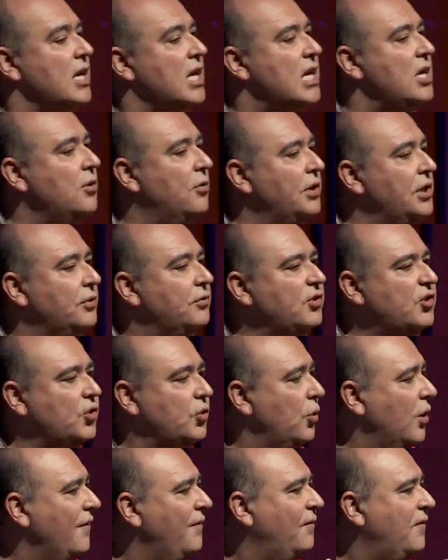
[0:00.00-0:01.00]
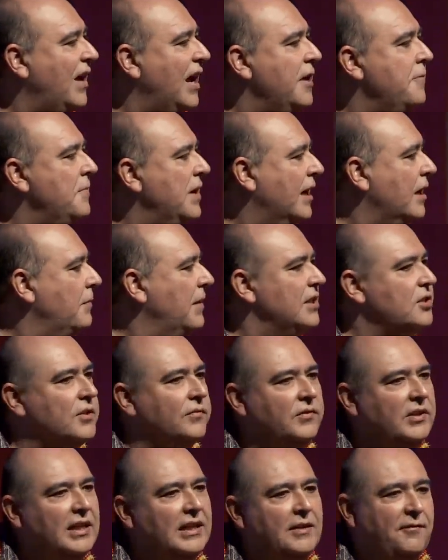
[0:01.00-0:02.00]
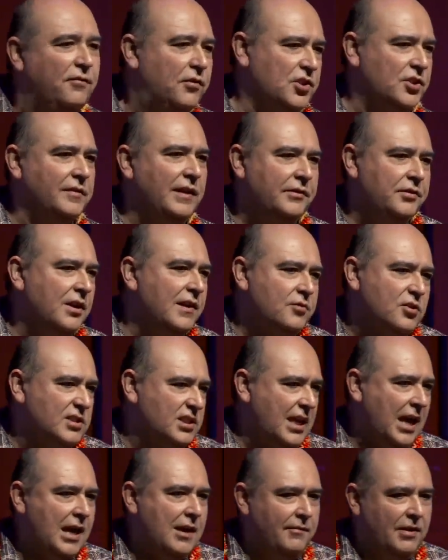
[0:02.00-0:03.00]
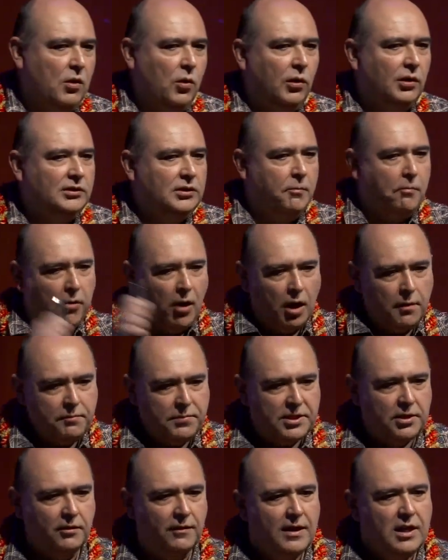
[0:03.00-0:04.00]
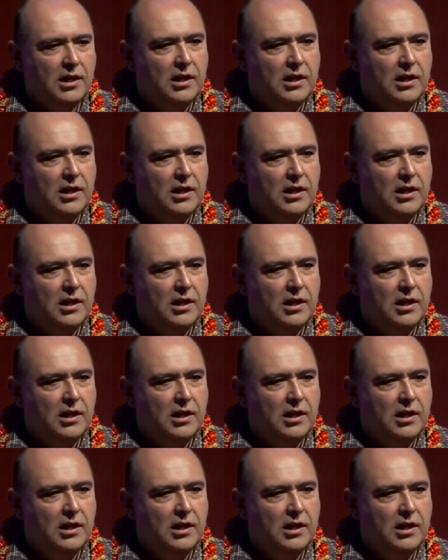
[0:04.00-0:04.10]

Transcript: in order to store 5 megabytes of data, first of all, you have to have a whole department